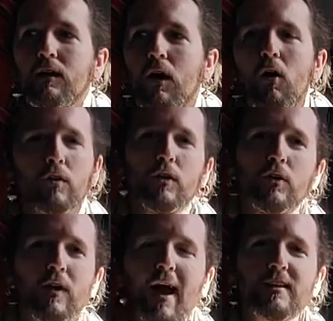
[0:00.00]
oh,
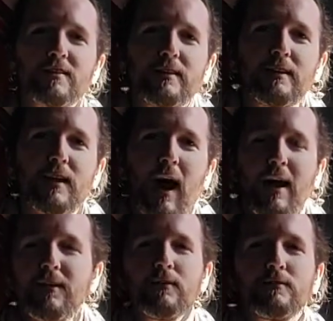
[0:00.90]
actually,
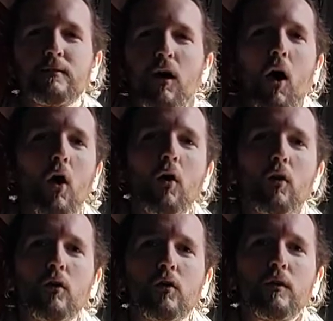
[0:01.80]
I don't
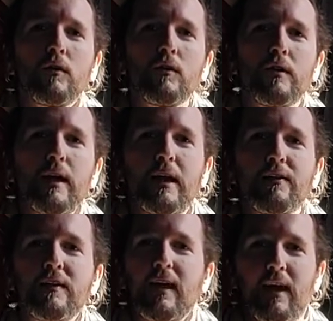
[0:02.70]
owe
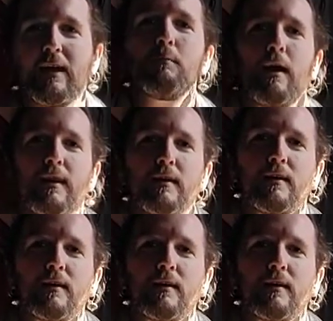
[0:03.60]
anything to anybody.